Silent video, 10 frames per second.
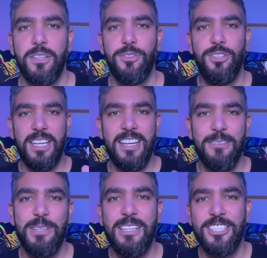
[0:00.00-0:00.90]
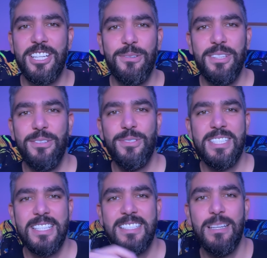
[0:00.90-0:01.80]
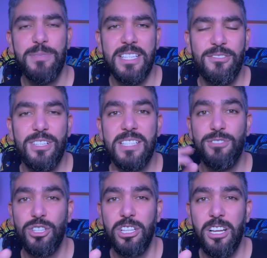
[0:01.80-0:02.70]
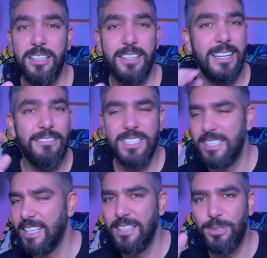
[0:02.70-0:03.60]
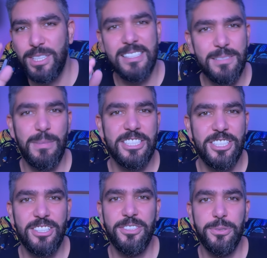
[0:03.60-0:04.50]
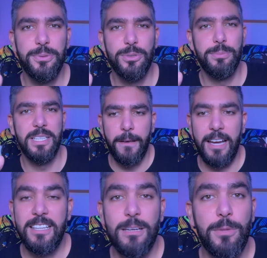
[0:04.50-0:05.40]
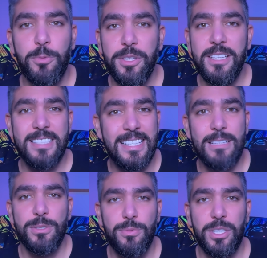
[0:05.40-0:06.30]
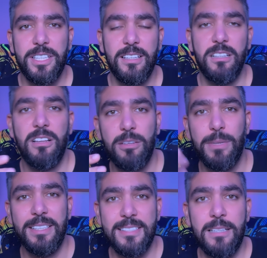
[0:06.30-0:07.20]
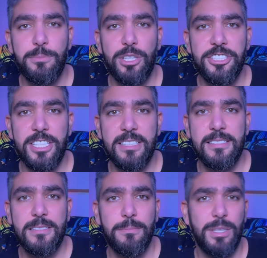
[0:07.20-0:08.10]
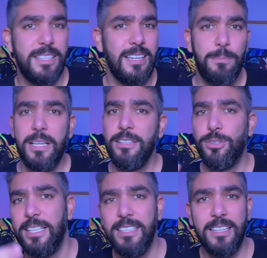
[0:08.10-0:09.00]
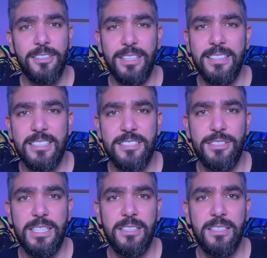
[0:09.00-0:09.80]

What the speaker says: Today I'm gonna share with you 6 tips and tricks for Claude that I haven't seen anyone else mention on YouTube yet. I came up with these as I was working along my design projects, but they apply to any other industry